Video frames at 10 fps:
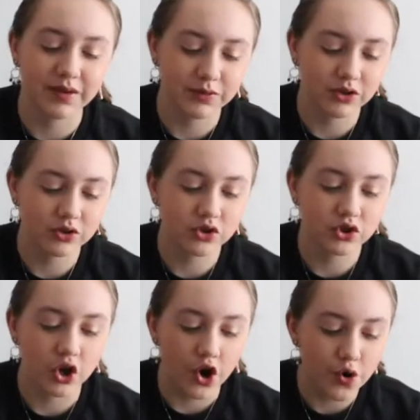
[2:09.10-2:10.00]
them they're
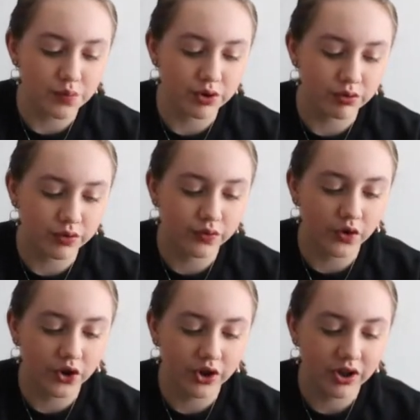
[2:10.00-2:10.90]
so
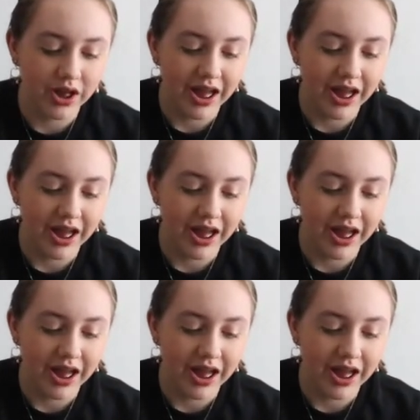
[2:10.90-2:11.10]
beautiful